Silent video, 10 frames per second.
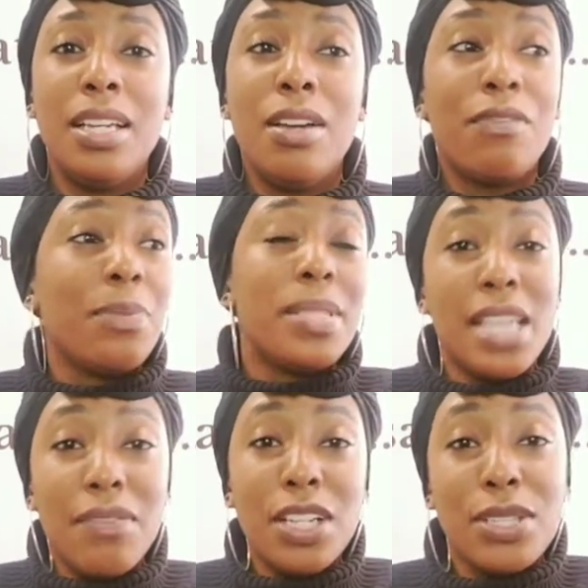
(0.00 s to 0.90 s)
From
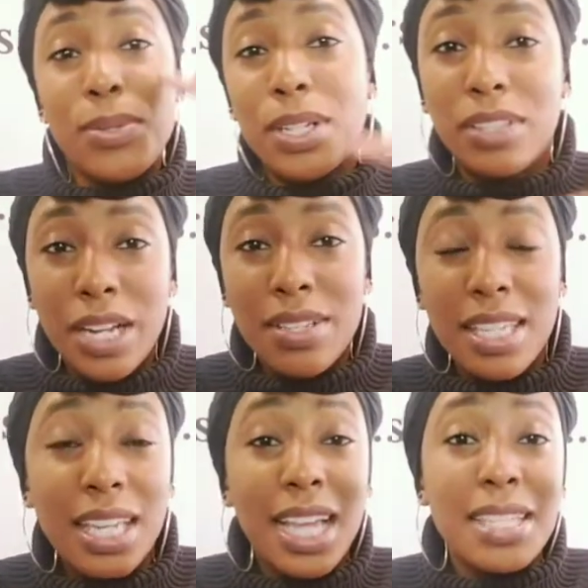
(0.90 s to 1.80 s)
72 to
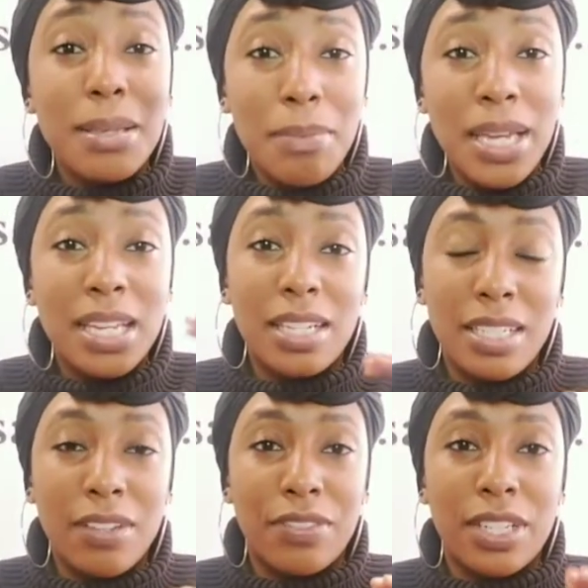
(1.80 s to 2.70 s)
13, that's a big
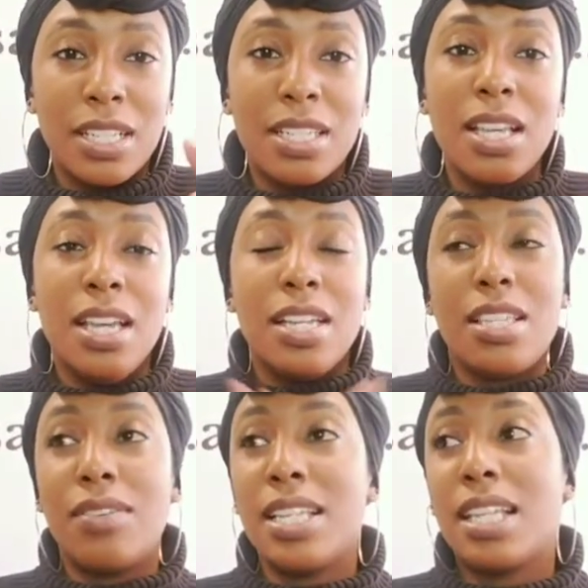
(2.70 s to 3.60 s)
difference. So
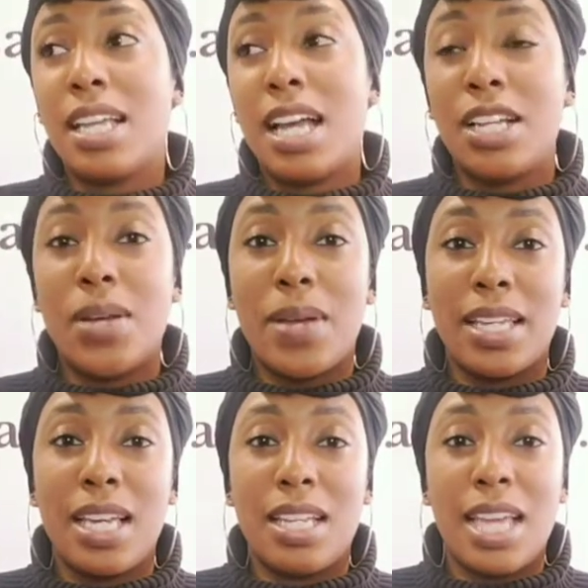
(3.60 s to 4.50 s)
next thing I know, I
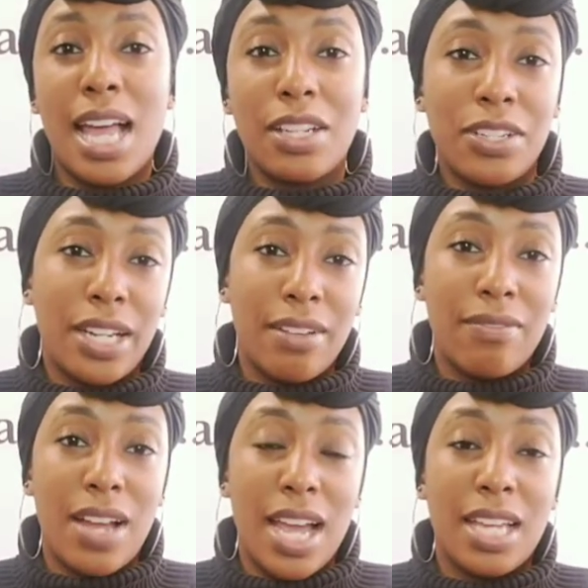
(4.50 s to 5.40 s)
get a calendar
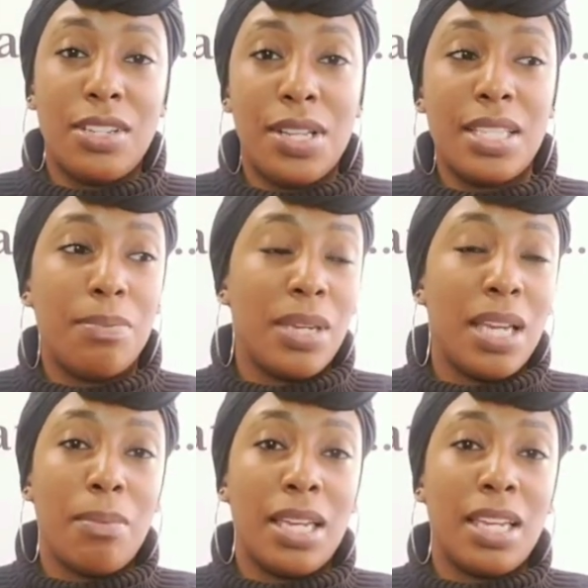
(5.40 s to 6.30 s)
invite. You need to meet
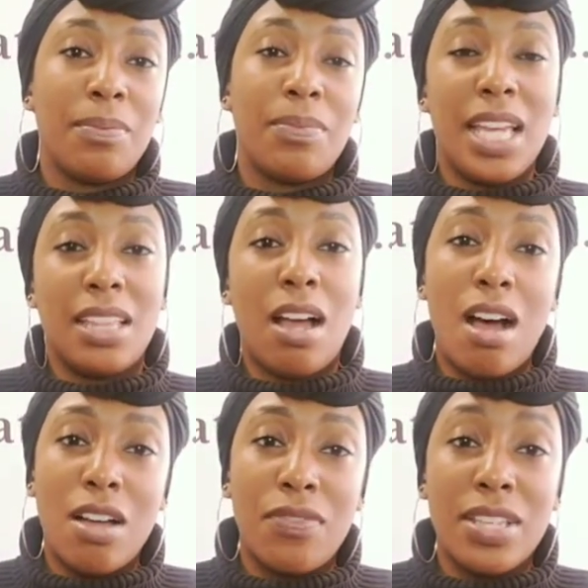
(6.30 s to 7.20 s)
me in the
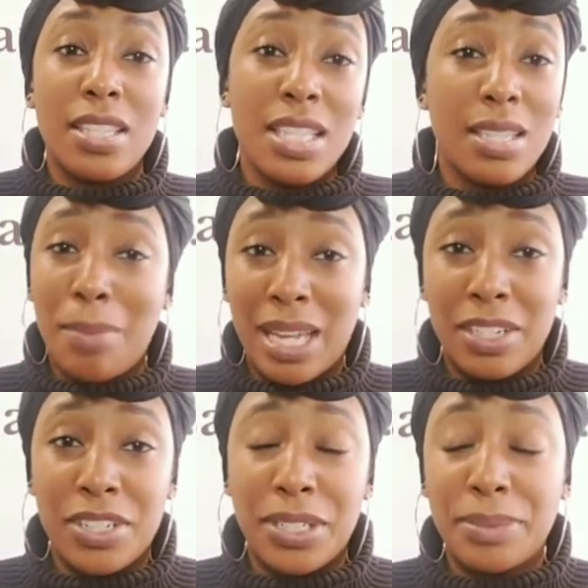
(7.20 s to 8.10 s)
office. And this is a
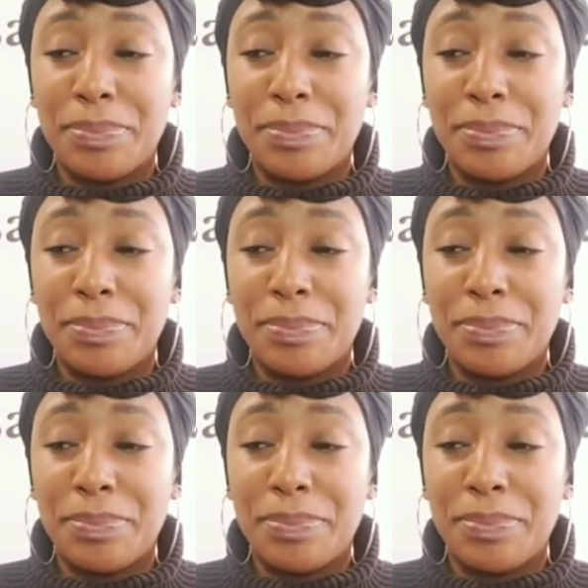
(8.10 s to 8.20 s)
manager.